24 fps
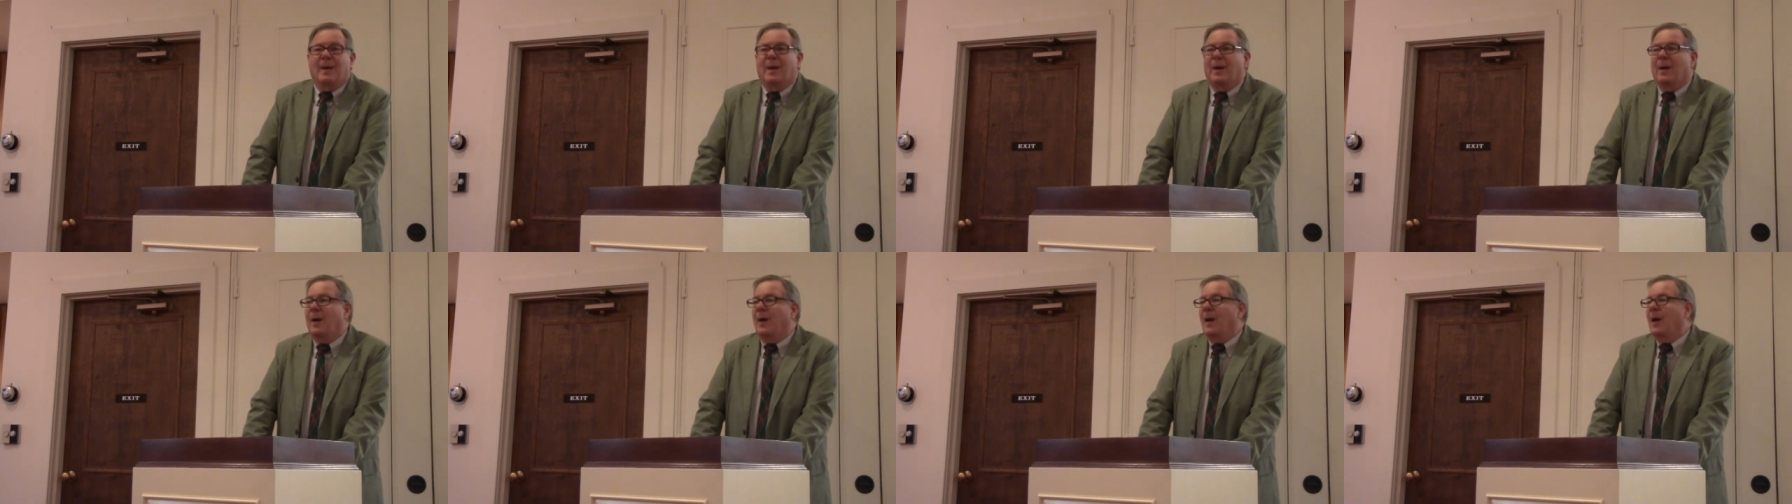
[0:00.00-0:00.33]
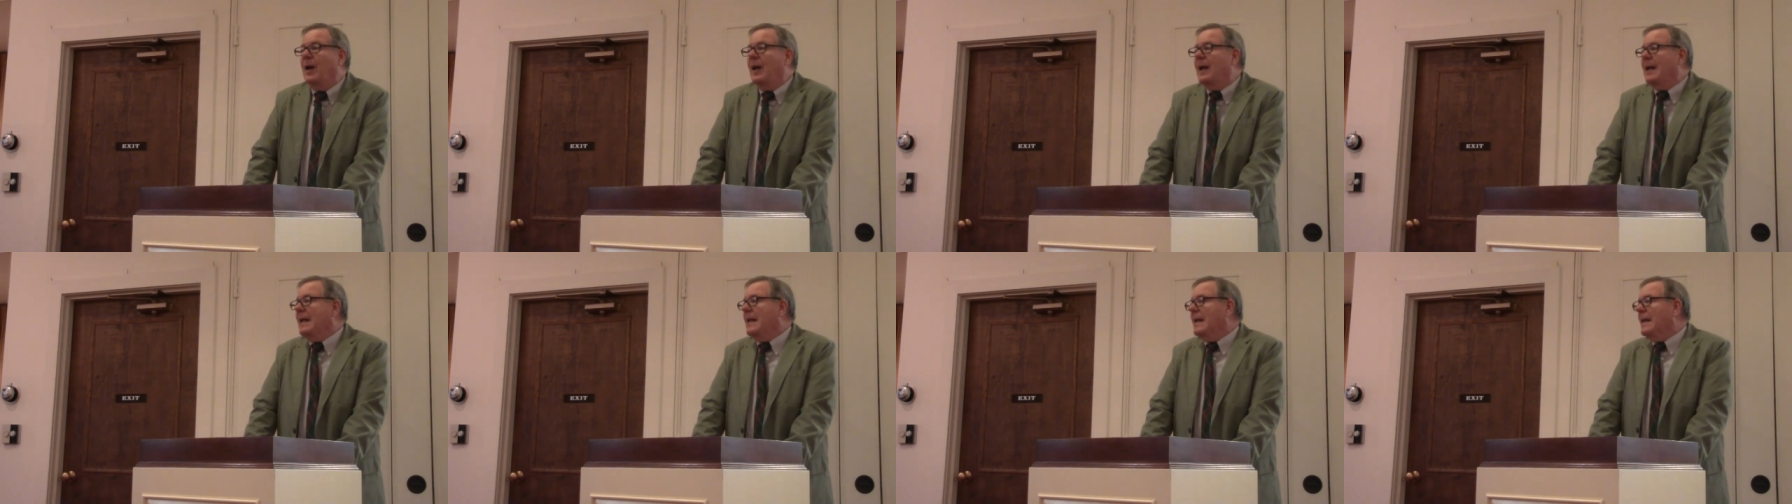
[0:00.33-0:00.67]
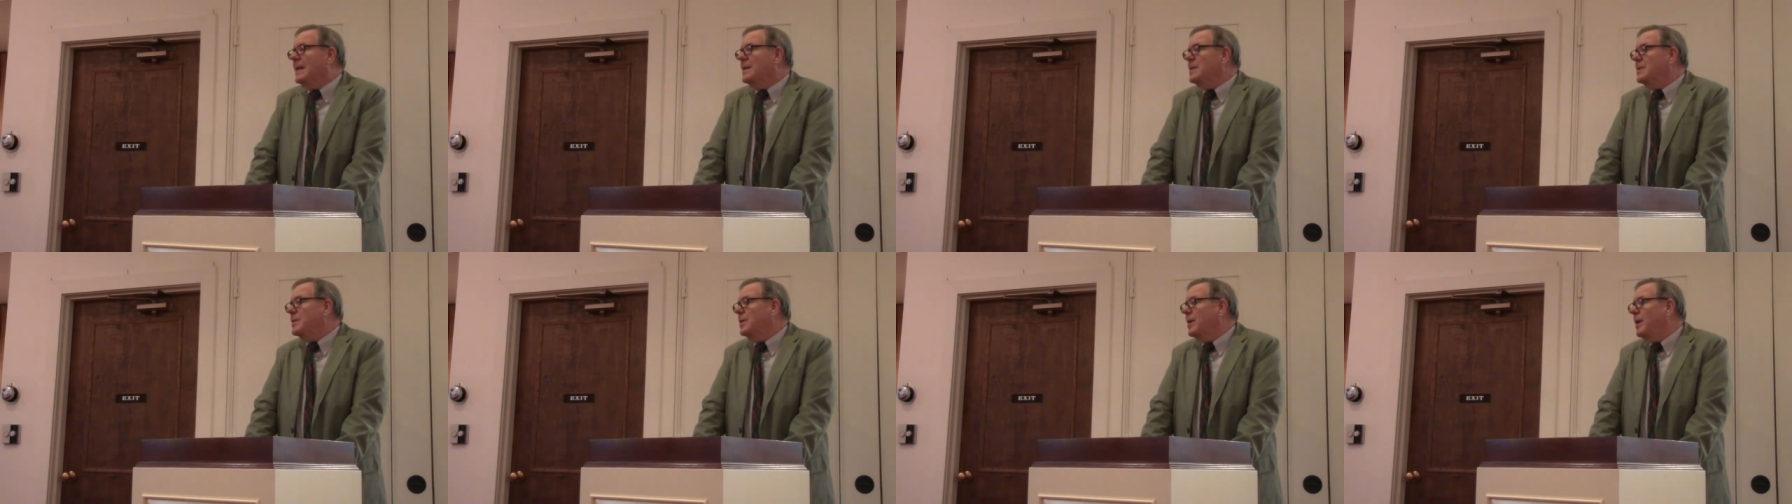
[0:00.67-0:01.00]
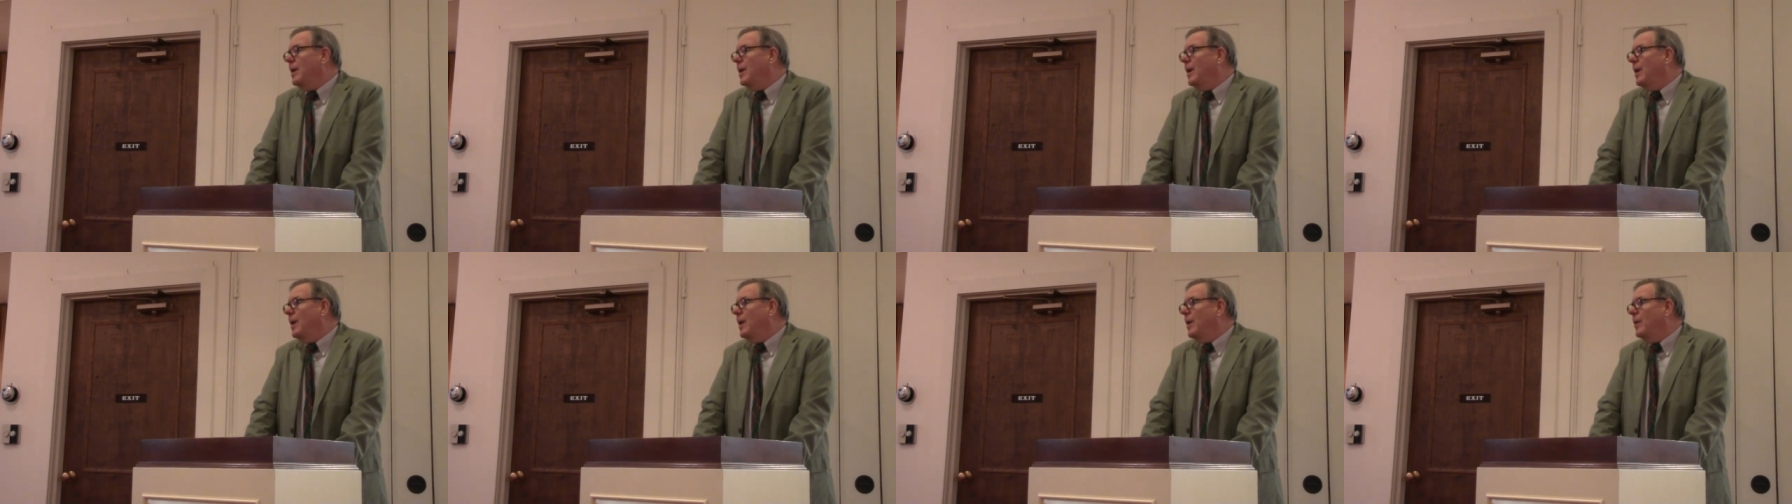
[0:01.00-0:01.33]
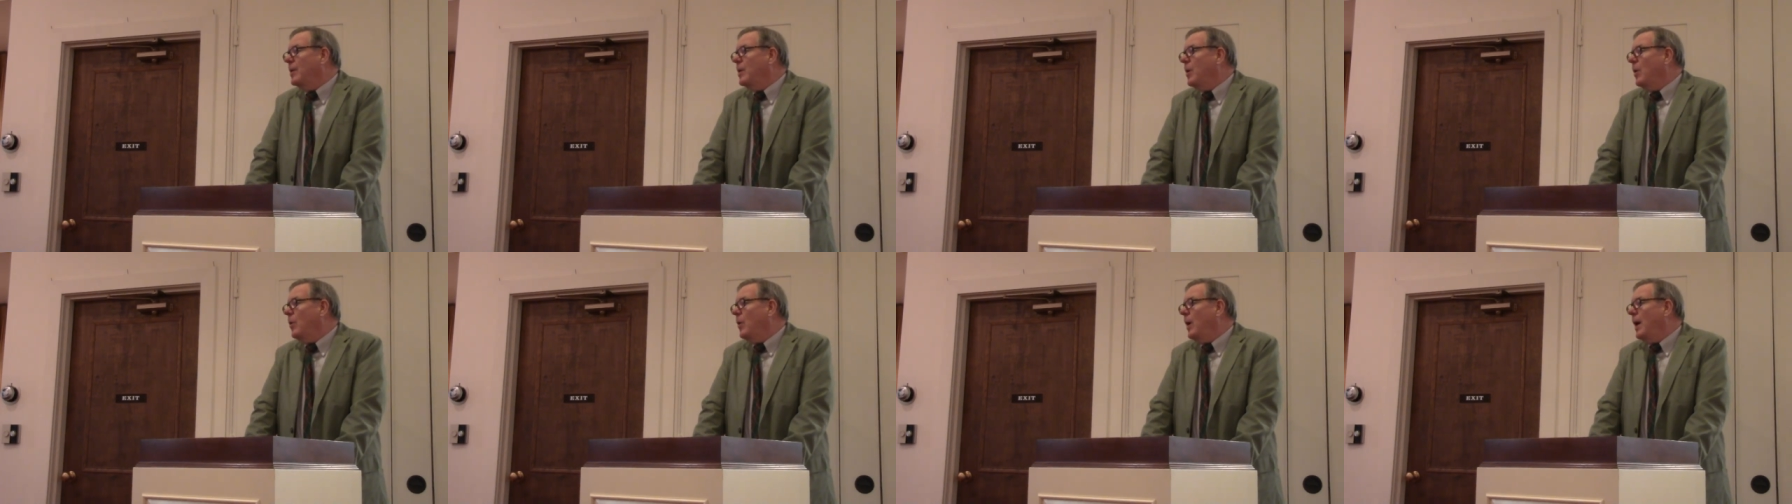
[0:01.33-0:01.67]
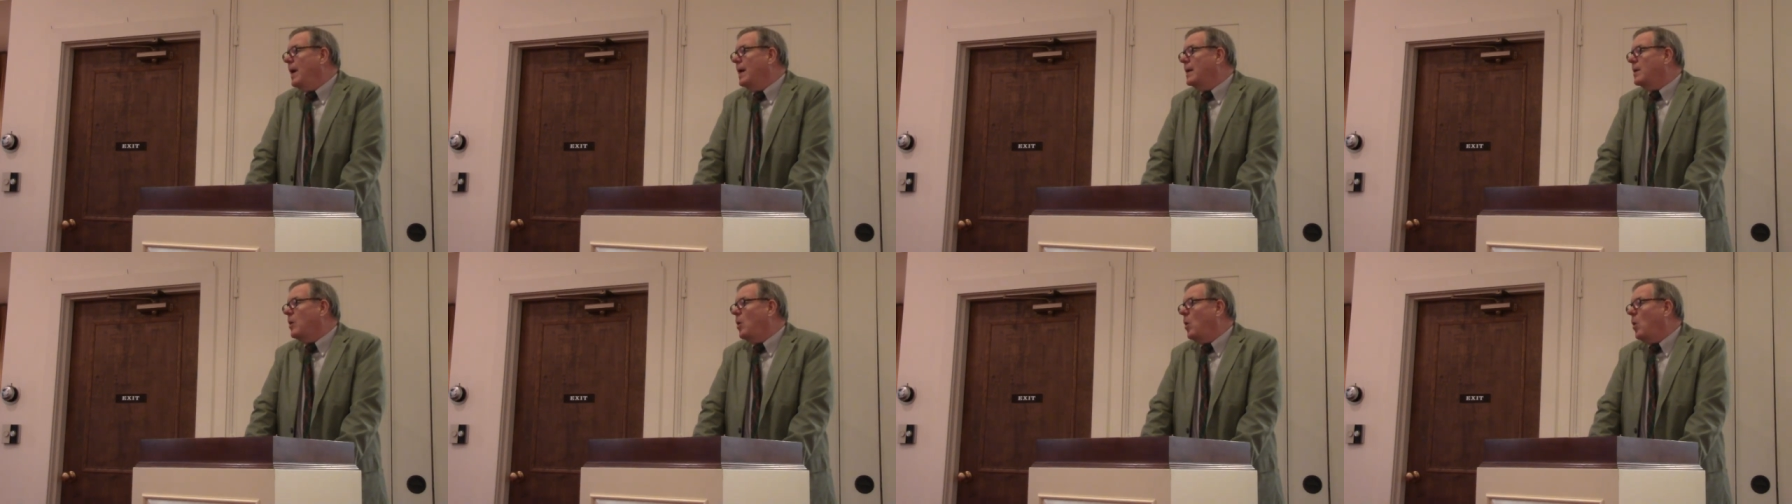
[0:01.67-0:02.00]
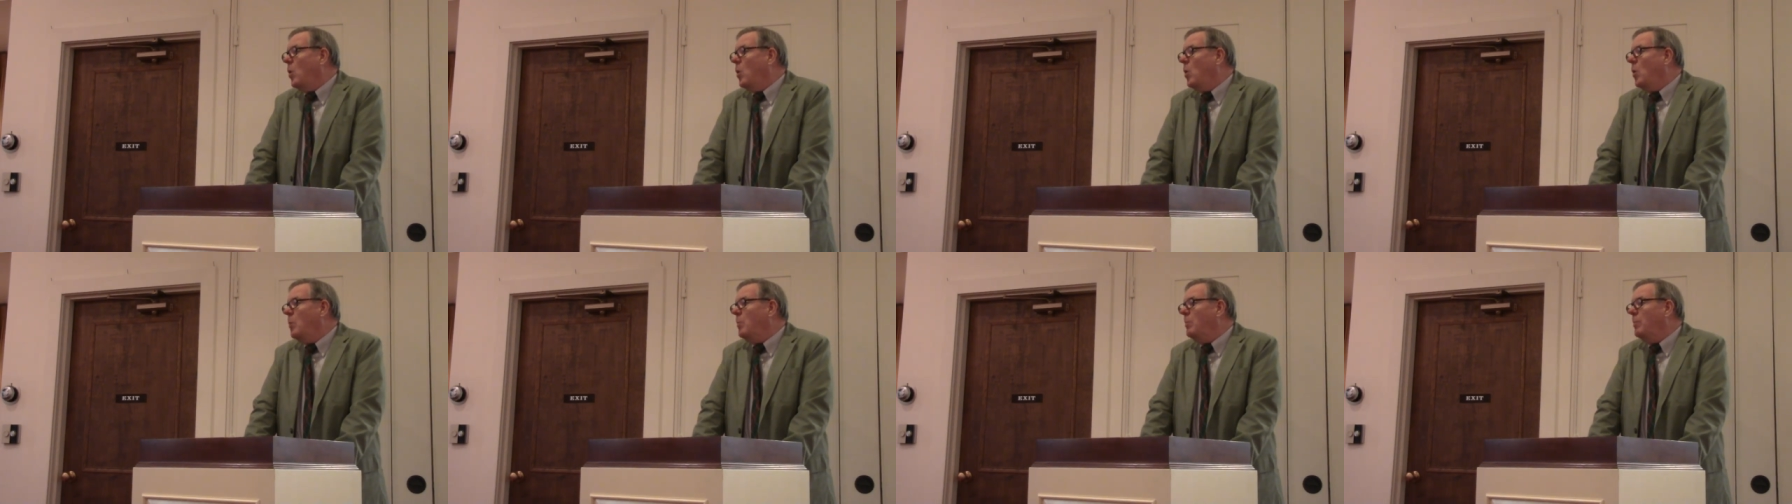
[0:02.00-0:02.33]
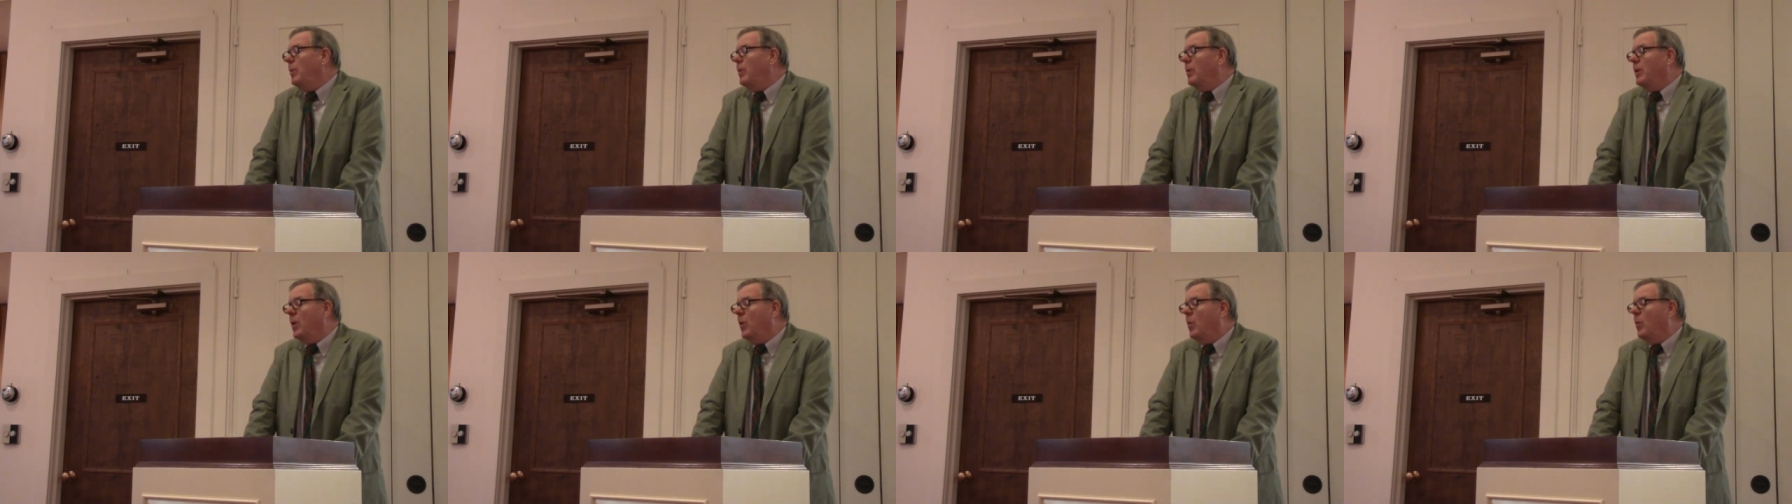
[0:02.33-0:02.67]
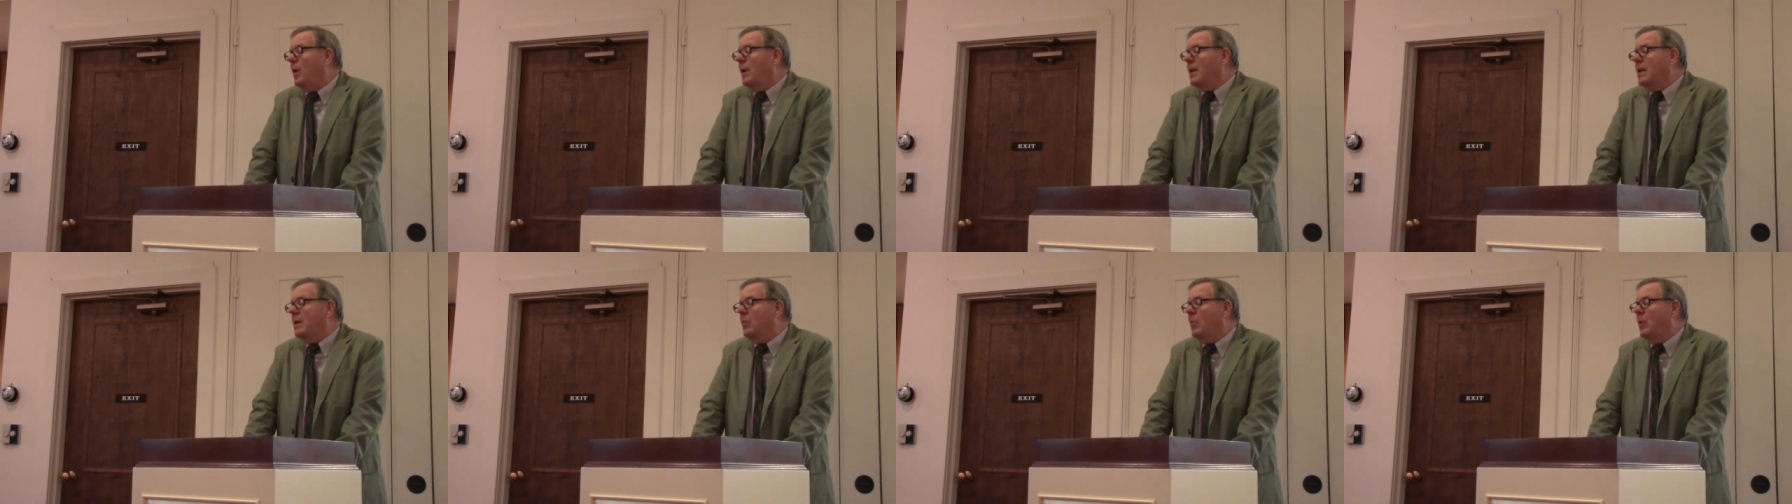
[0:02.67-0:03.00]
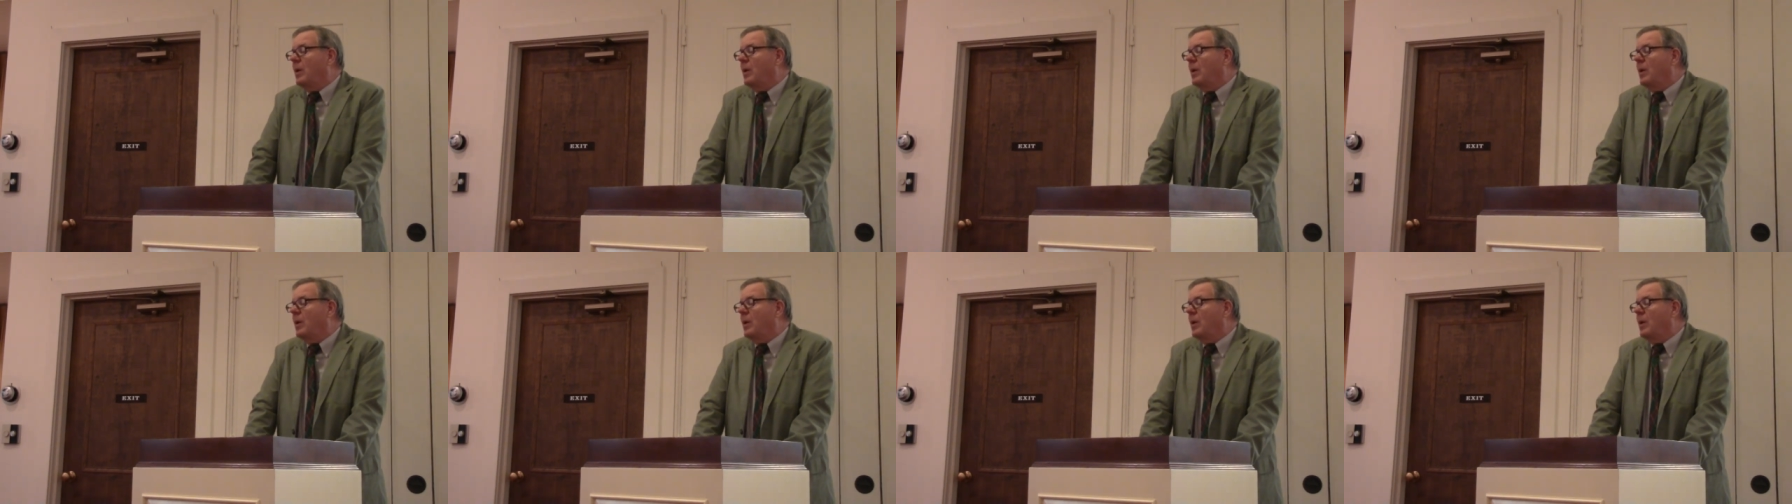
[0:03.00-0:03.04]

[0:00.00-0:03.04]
Uh, and uh, you know, at home, you know, what,